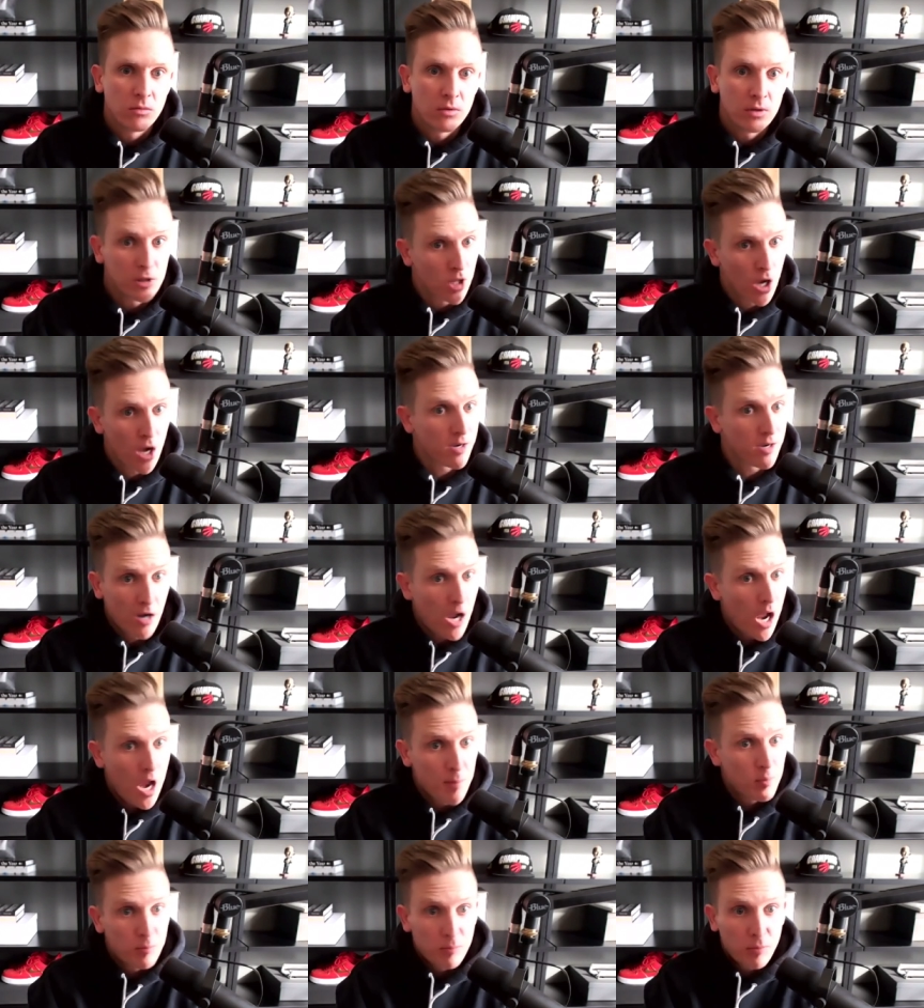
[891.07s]
not
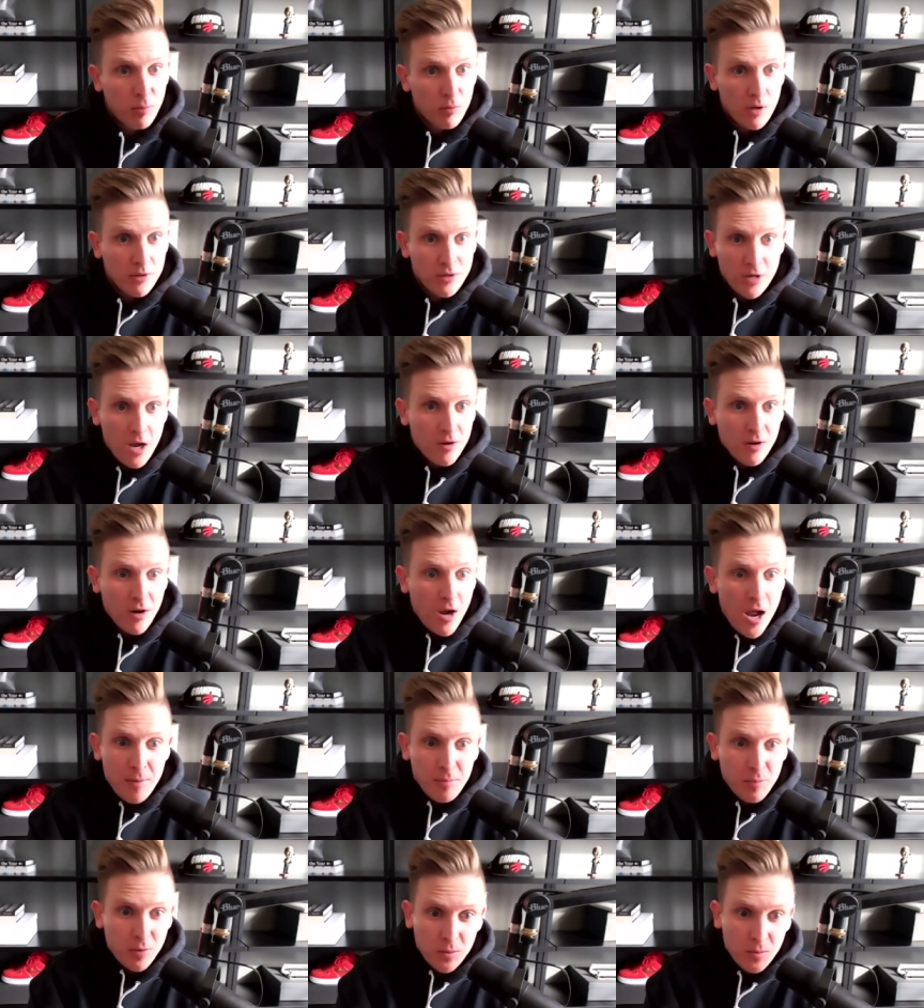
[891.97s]
hyper not
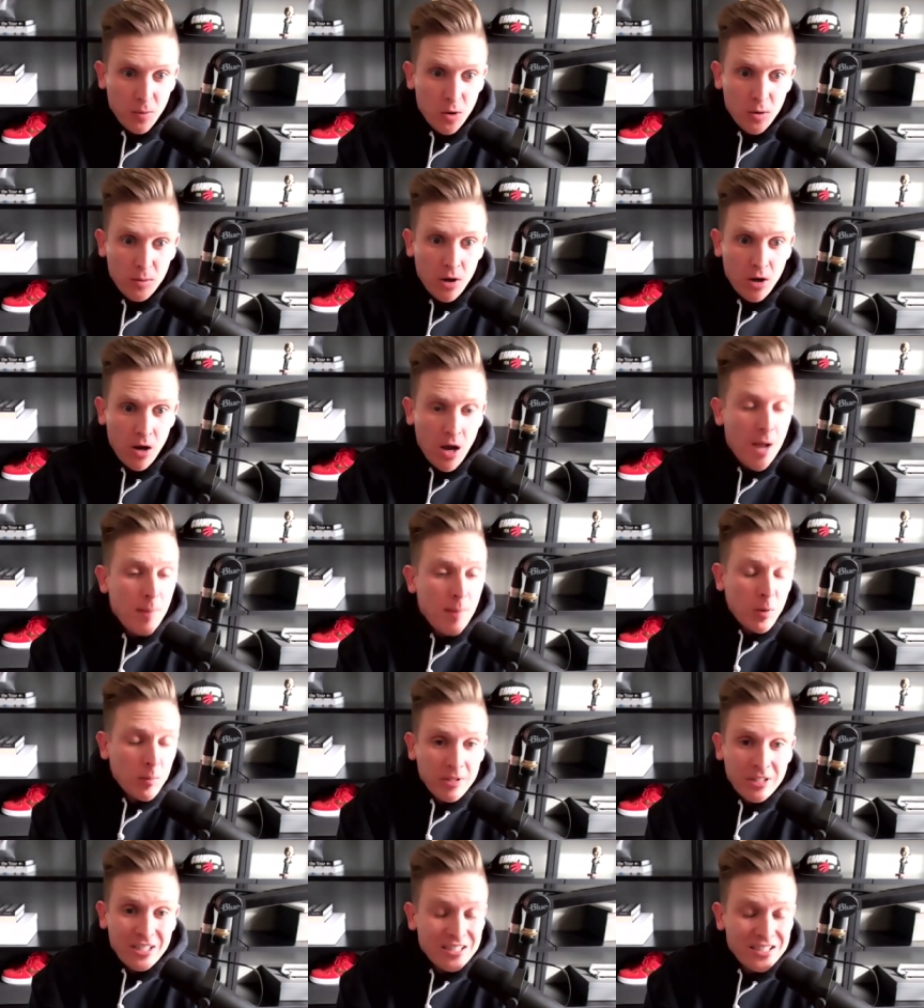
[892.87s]
hyperbo, uh,
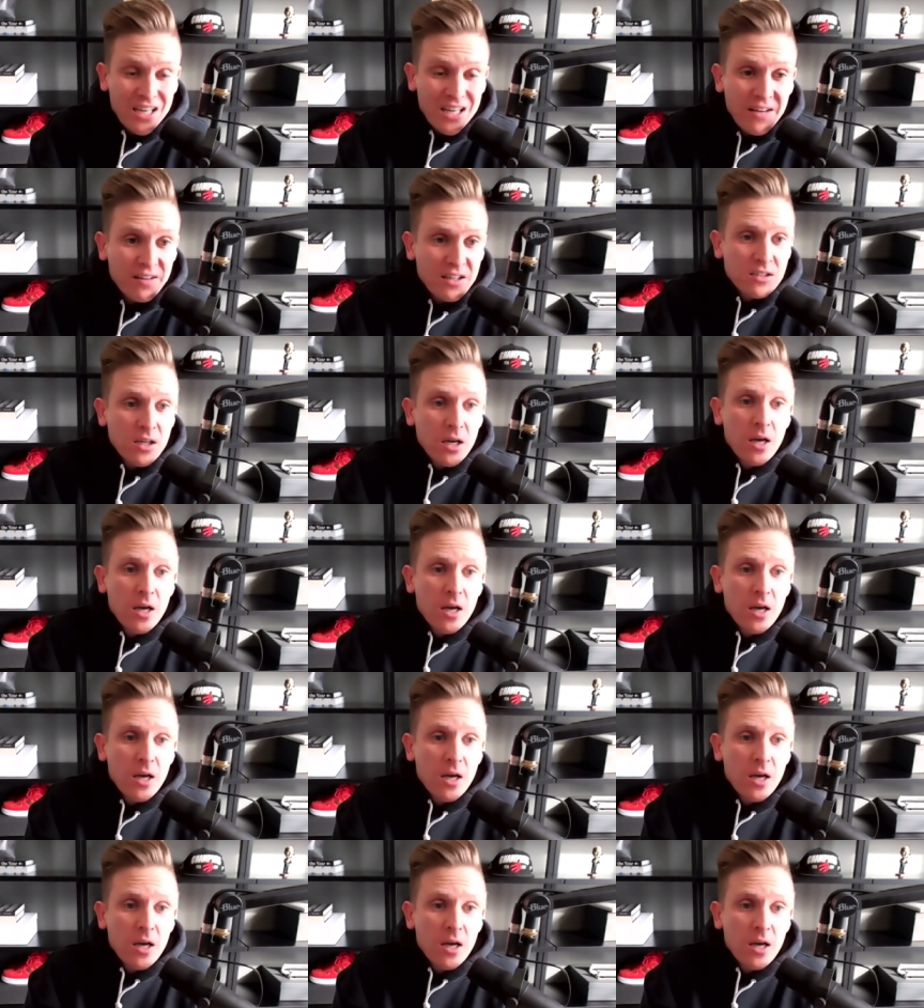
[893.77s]
hyperbole to say this